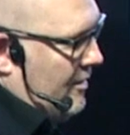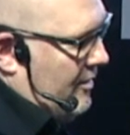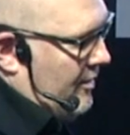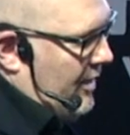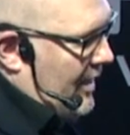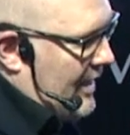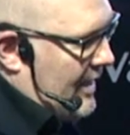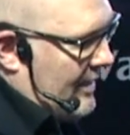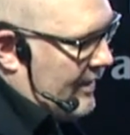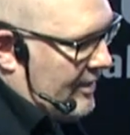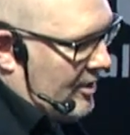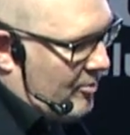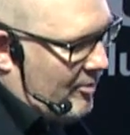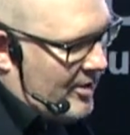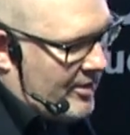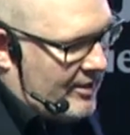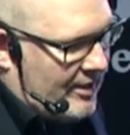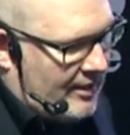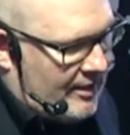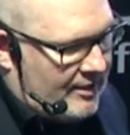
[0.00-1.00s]
the
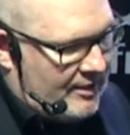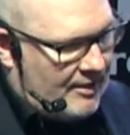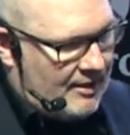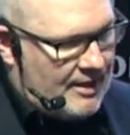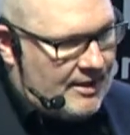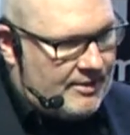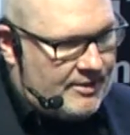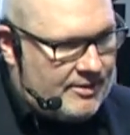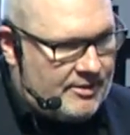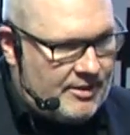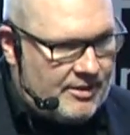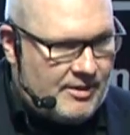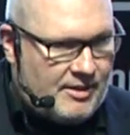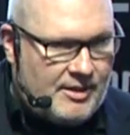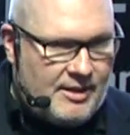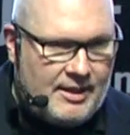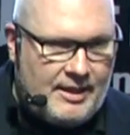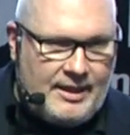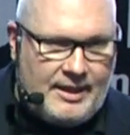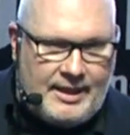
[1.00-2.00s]
intimacy? It's the
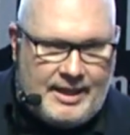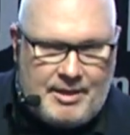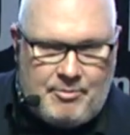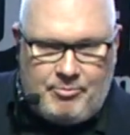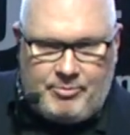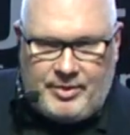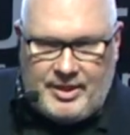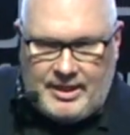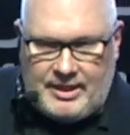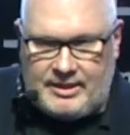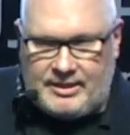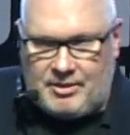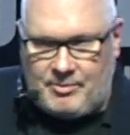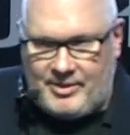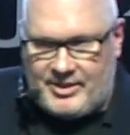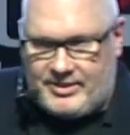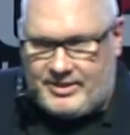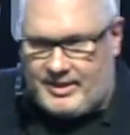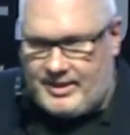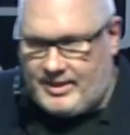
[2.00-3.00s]
im-
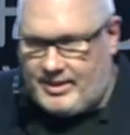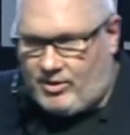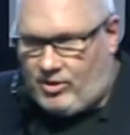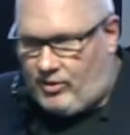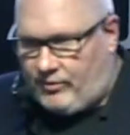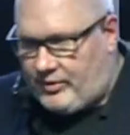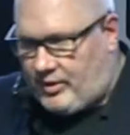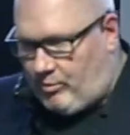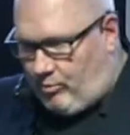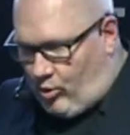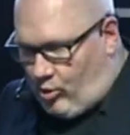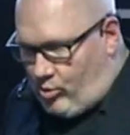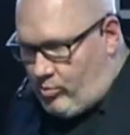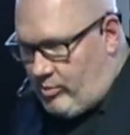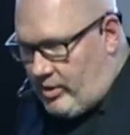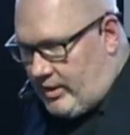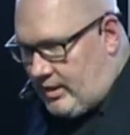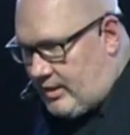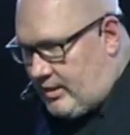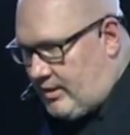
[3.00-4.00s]
intimacy of the
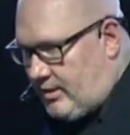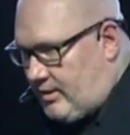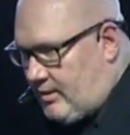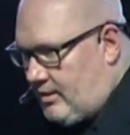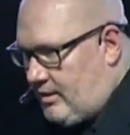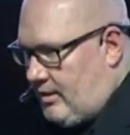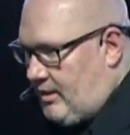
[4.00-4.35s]
moment,